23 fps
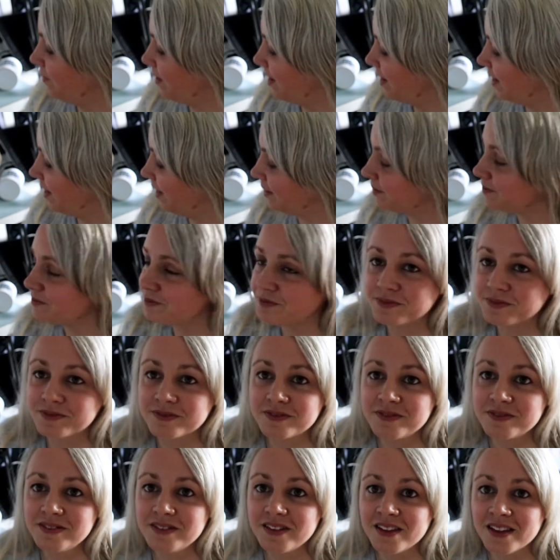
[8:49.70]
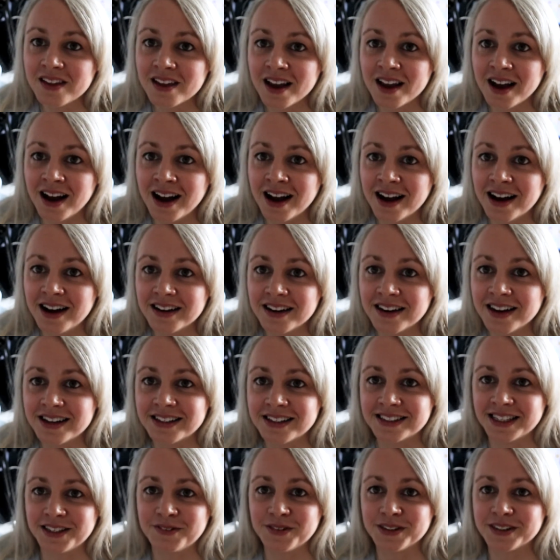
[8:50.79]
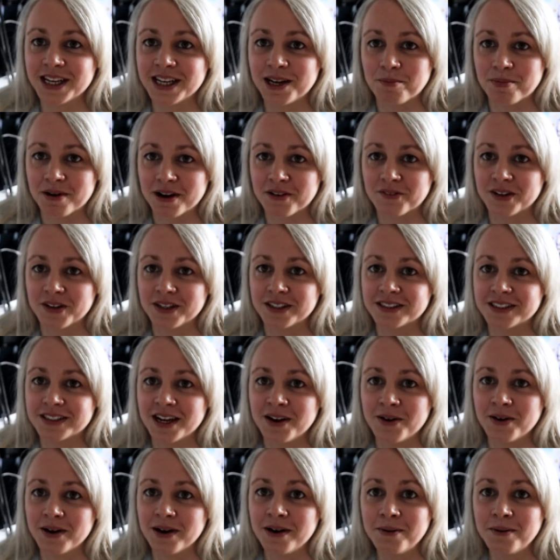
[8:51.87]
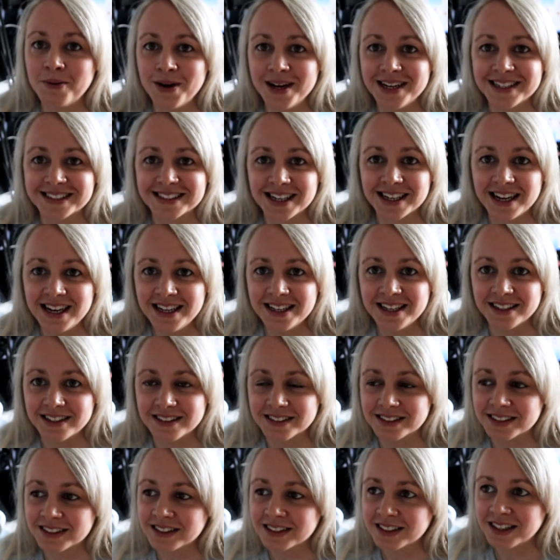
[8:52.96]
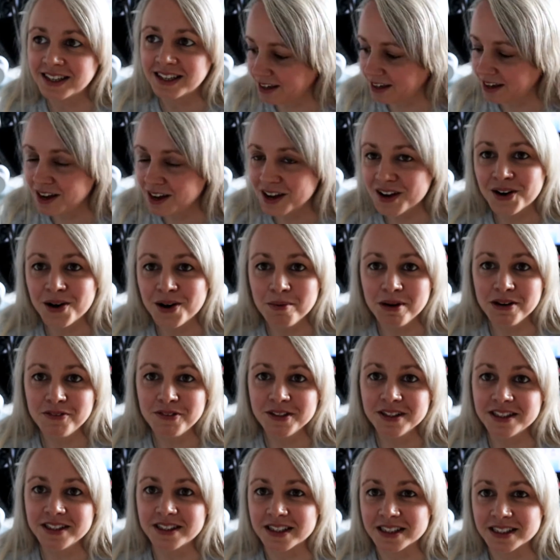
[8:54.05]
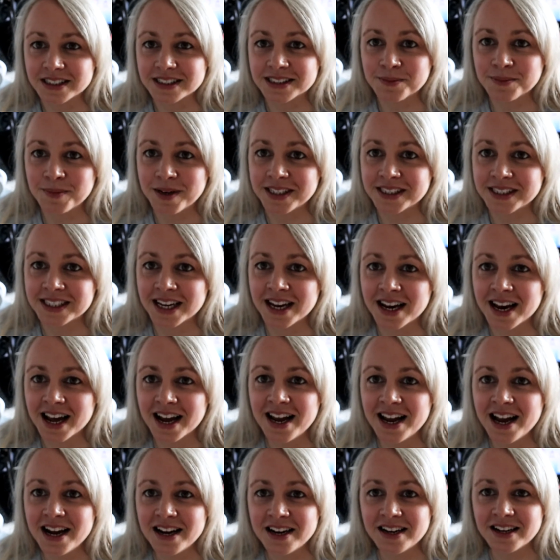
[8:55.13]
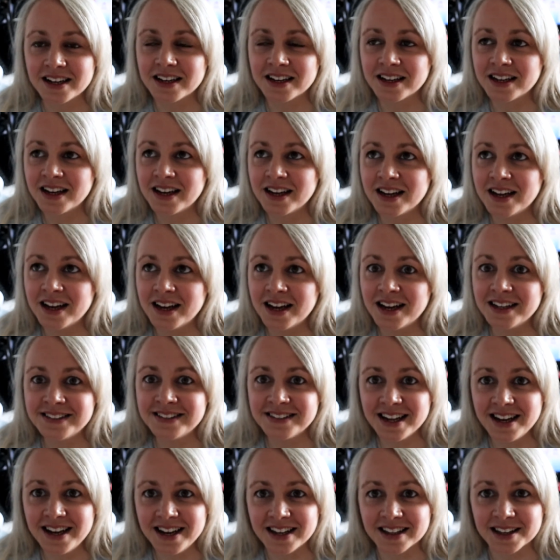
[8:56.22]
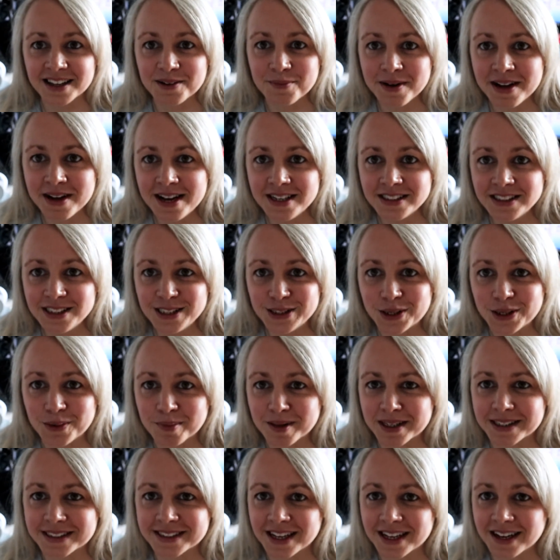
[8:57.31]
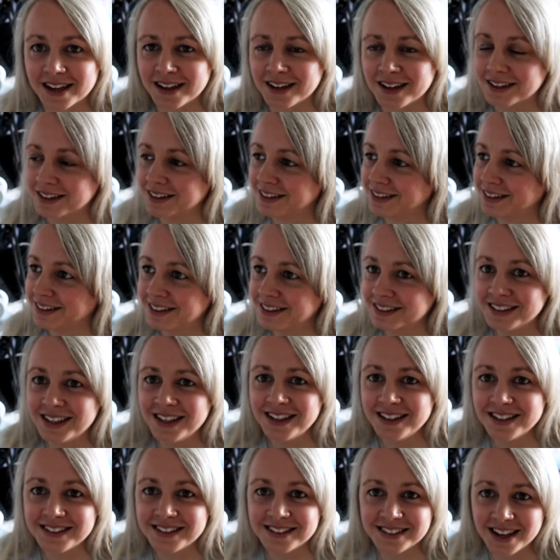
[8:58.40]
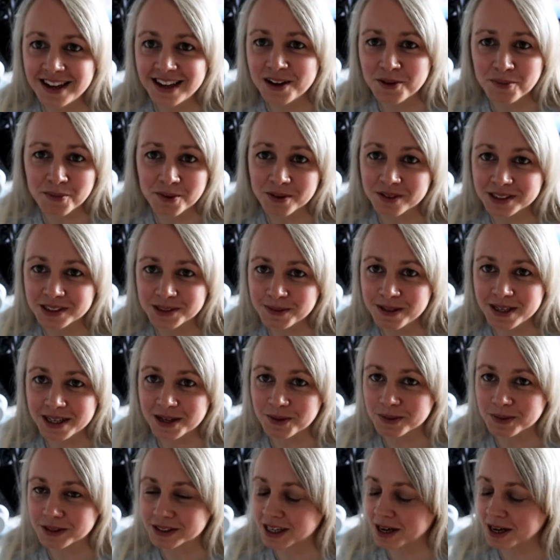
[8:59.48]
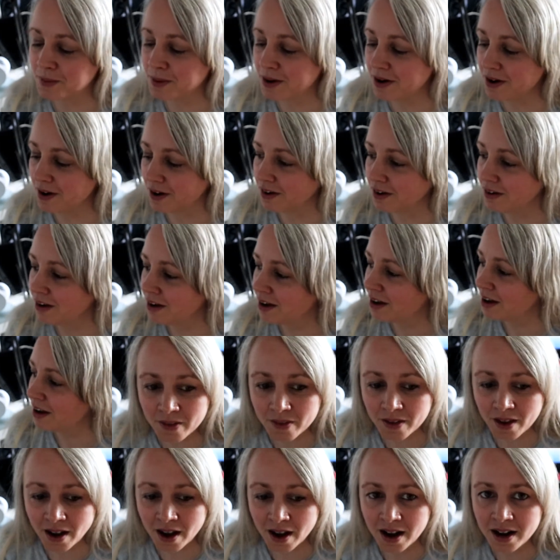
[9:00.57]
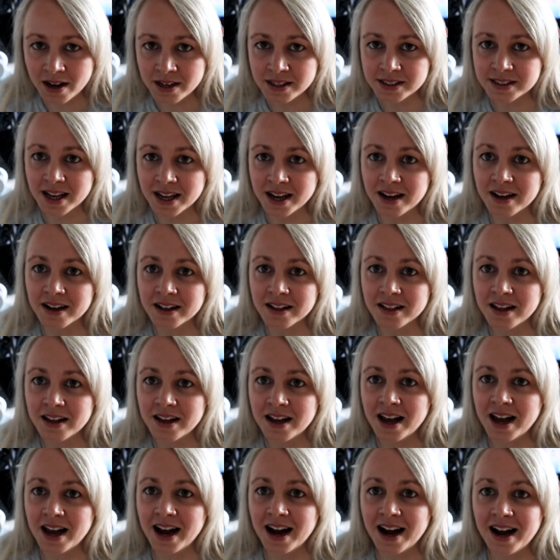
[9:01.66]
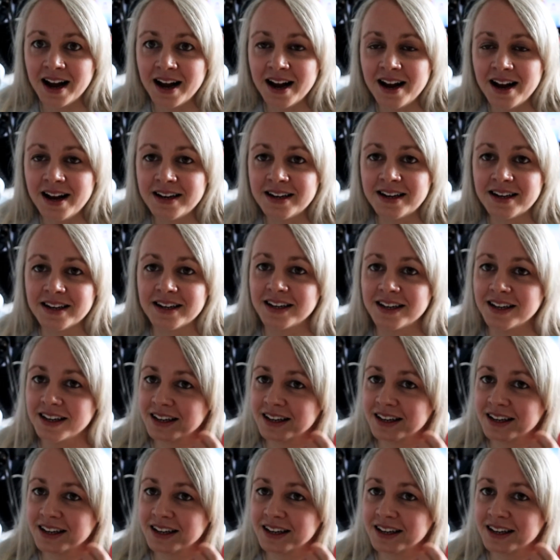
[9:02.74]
ready. And like I say, I've just had breakfast, so I'm quite excited. A couple of other things to mention. I had a sale in my Etsy shop last night. It's like the second one this week. What's going on? I had a sale and